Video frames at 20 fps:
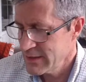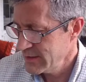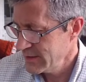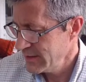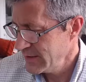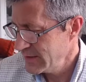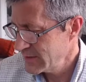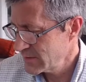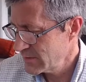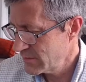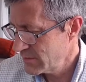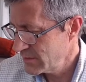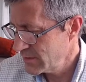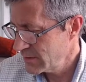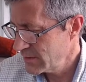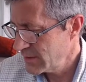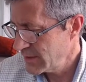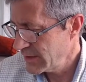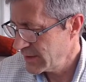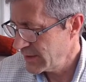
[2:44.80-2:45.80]
as the thing
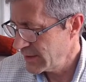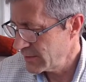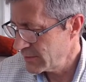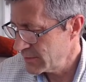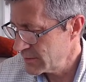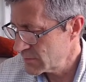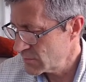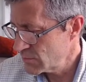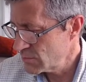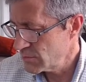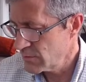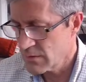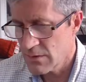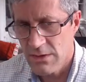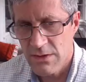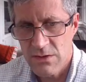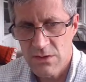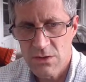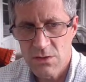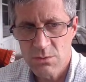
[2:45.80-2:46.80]
that I get, right? So
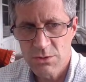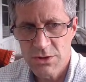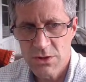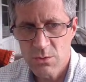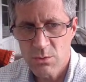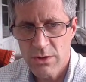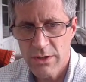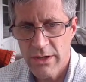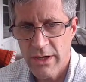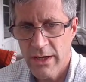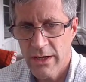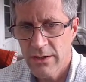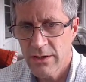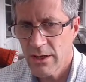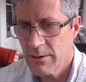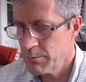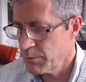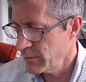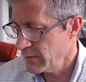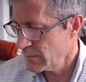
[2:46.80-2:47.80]
this is what you want to end
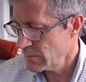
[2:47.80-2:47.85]
up with.